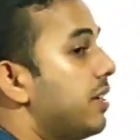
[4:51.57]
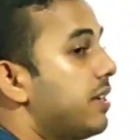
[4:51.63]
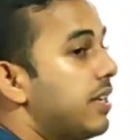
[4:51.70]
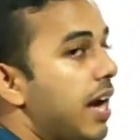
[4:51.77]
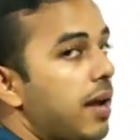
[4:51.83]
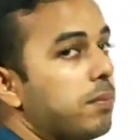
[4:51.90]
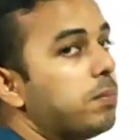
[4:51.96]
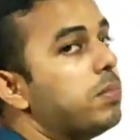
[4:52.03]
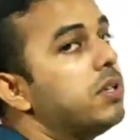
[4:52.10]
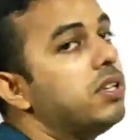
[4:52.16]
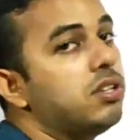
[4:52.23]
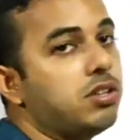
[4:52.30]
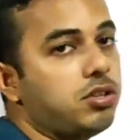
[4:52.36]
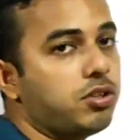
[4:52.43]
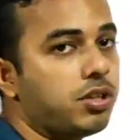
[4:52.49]
a time
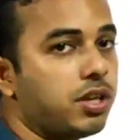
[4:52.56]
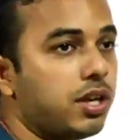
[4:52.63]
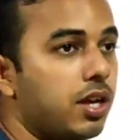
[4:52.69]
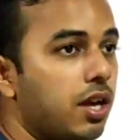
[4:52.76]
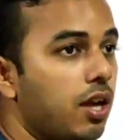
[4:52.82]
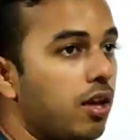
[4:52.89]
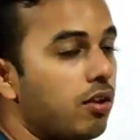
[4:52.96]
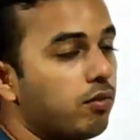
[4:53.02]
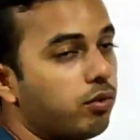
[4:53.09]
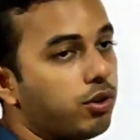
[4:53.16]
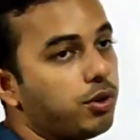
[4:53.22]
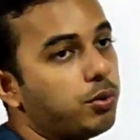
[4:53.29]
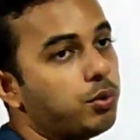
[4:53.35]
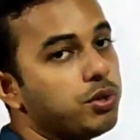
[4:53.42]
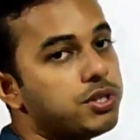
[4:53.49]
period, okay,
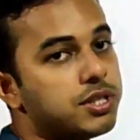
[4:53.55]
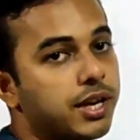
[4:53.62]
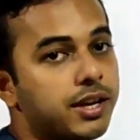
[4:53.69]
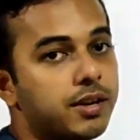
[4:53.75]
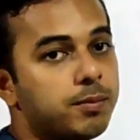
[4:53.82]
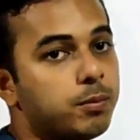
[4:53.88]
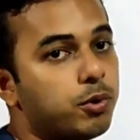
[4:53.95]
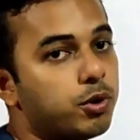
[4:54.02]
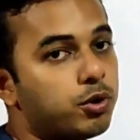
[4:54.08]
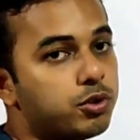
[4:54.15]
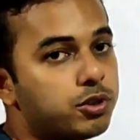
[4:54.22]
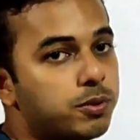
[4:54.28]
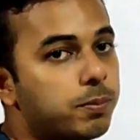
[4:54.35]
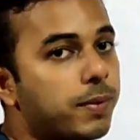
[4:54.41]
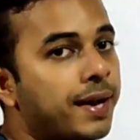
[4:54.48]
for which I have borrowed
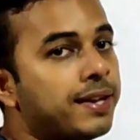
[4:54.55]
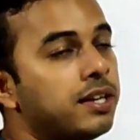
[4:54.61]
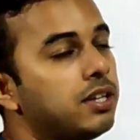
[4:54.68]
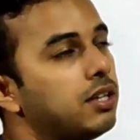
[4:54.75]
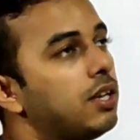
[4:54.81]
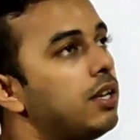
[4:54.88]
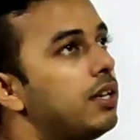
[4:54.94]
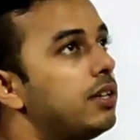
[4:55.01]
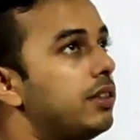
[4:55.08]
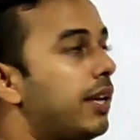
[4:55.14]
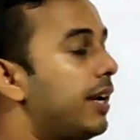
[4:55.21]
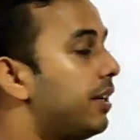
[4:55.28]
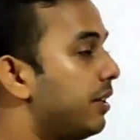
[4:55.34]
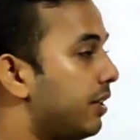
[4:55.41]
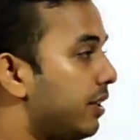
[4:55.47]
the money.
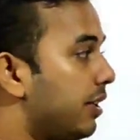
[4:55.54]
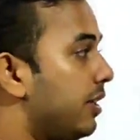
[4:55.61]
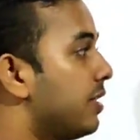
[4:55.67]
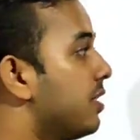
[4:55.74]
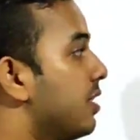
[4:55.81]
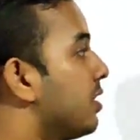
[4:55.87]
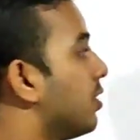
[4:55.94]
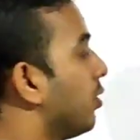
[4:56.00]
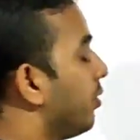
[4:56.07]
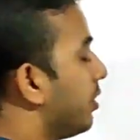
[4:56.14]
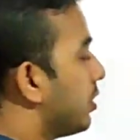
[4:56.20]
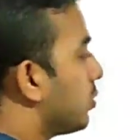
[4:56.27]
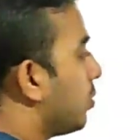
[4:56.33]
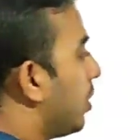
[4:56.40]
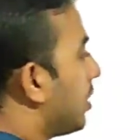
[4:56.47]
Then this is known
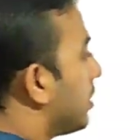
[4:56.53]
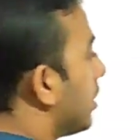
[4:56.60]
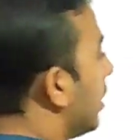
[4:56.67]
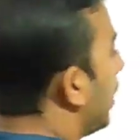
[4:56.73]
as what?